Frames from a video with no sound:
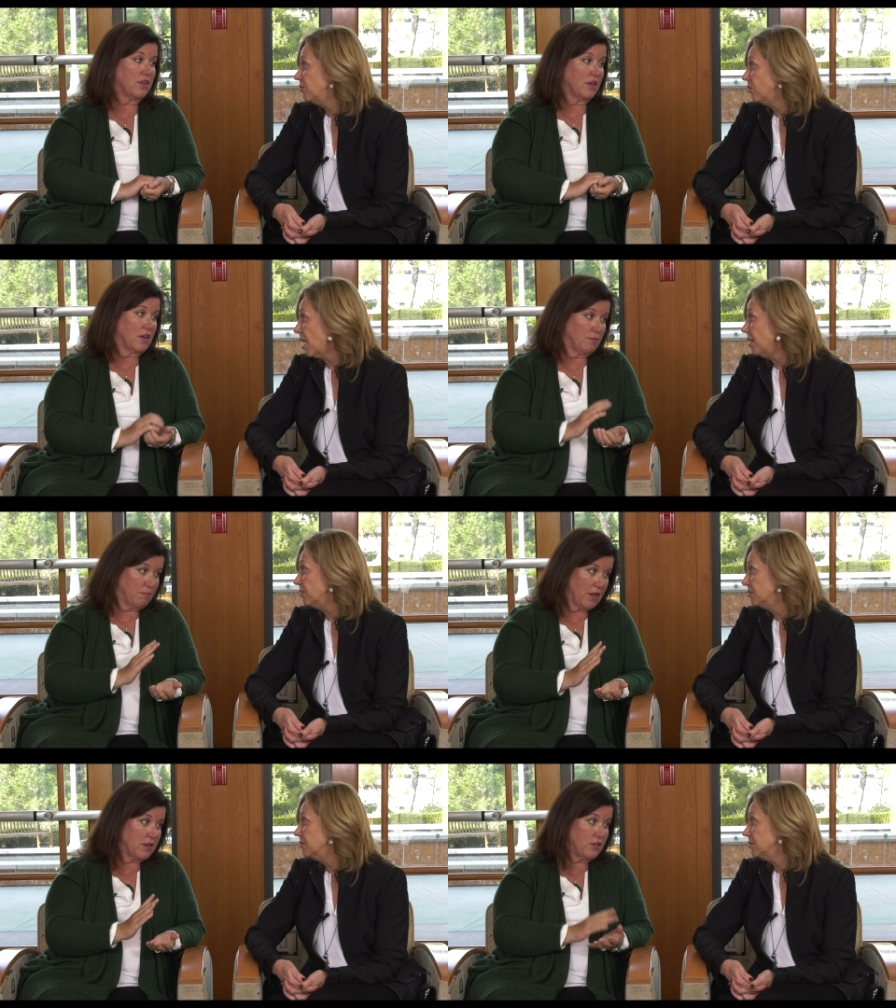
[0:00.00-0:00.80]
Wow.
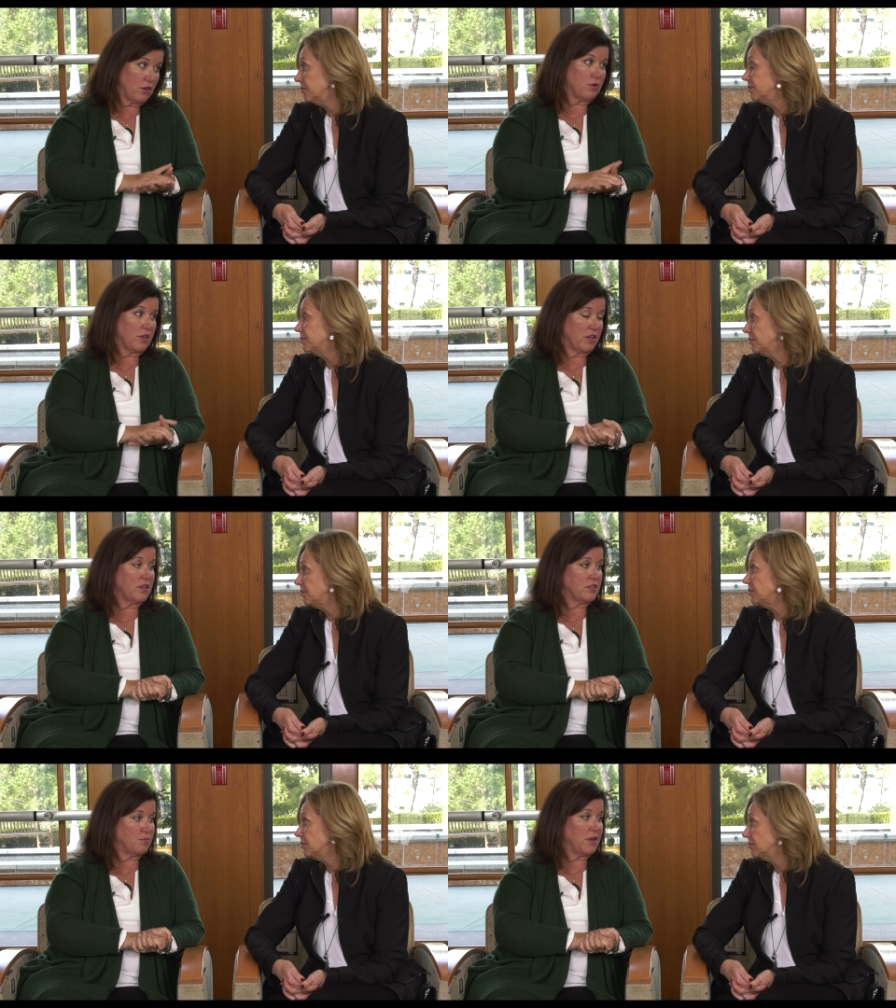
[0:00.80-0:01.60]
But you know
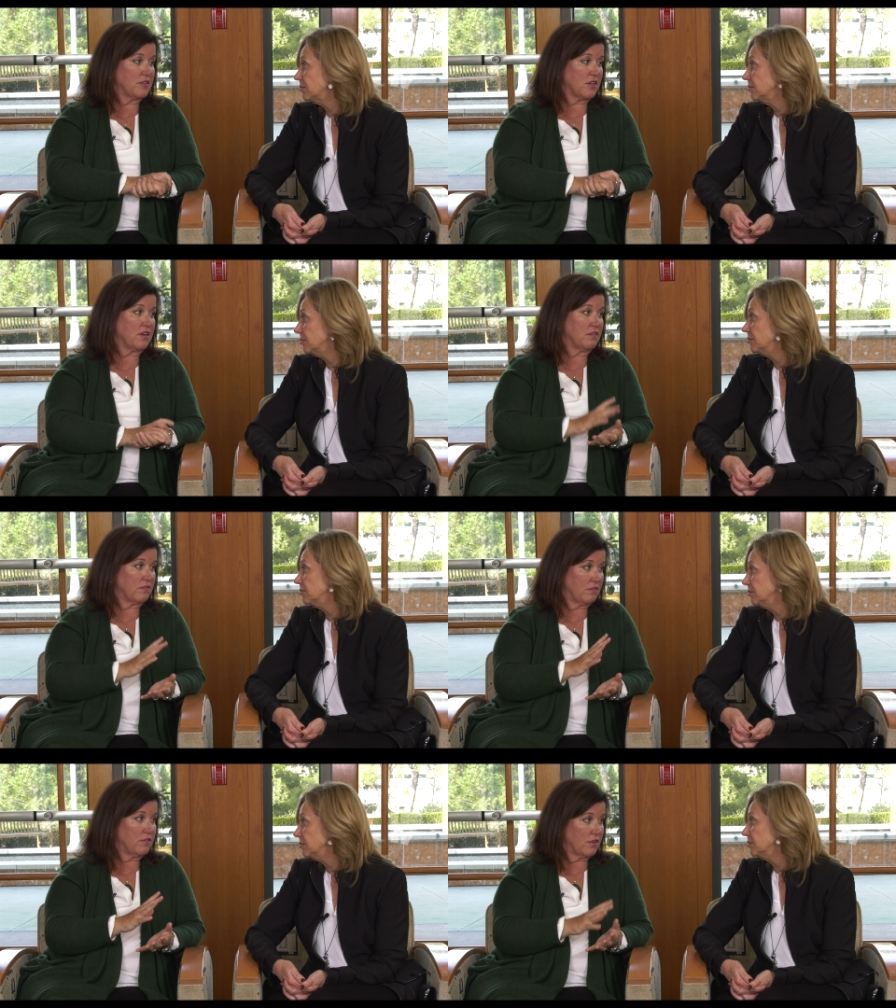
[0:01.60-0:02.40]
it, it depends
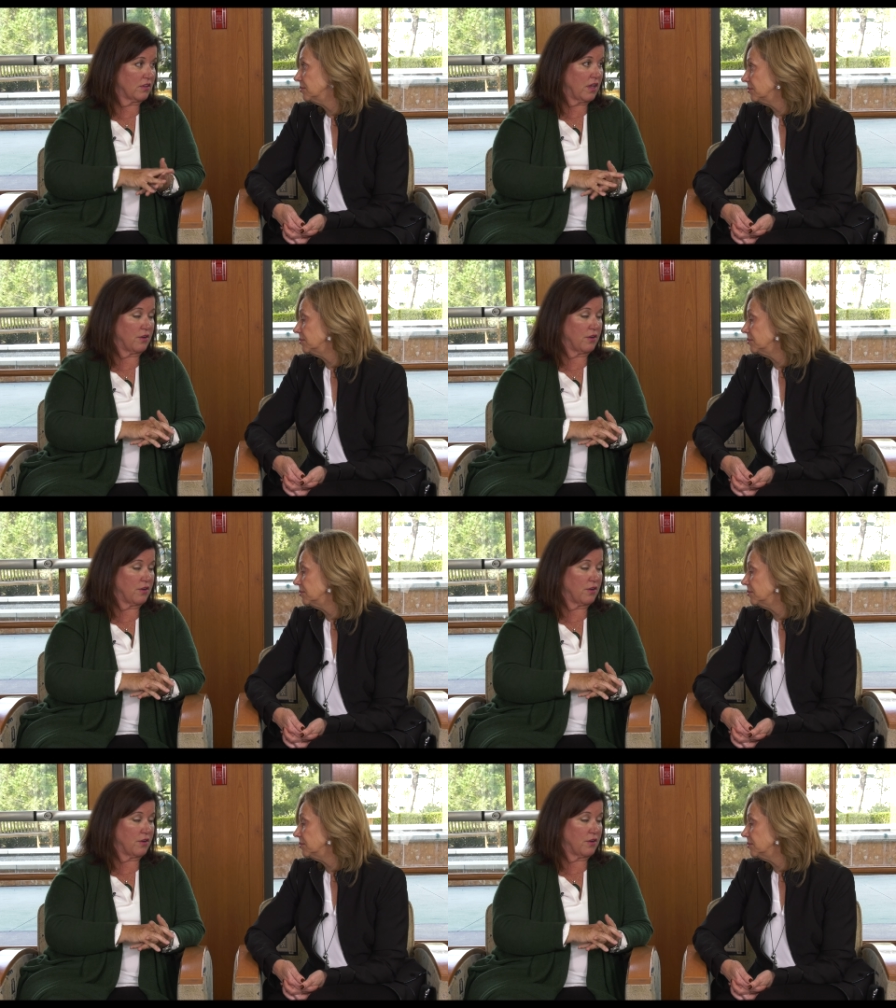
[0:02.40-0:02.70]
on a lot